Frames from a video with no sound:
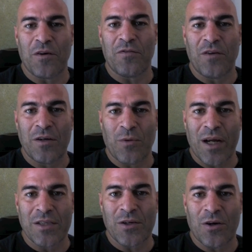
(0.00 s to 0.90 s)
for a
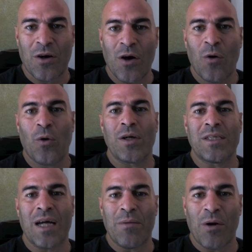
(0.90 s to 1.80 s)
fundraiser or a
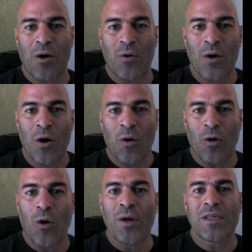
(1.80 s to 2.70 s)
demo
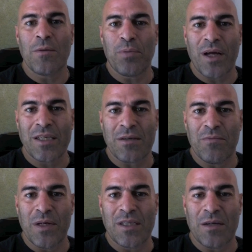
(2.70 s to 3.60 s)
or going someplace
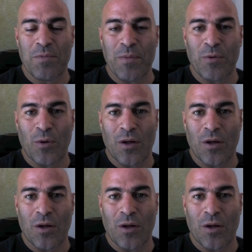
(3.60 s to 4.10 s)
and visiting people who